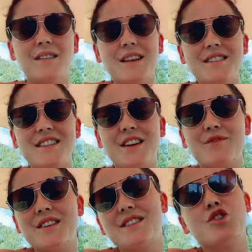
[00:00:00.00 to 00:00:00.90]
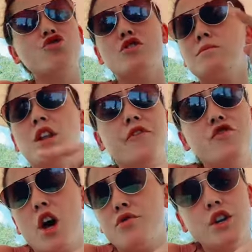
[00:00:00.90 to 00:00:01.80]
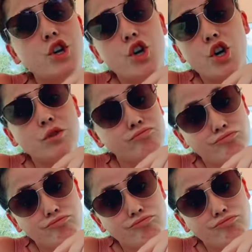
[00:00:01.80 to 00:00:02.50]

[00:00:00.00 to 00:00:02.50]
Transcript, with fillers: Let's give this girl some love down here.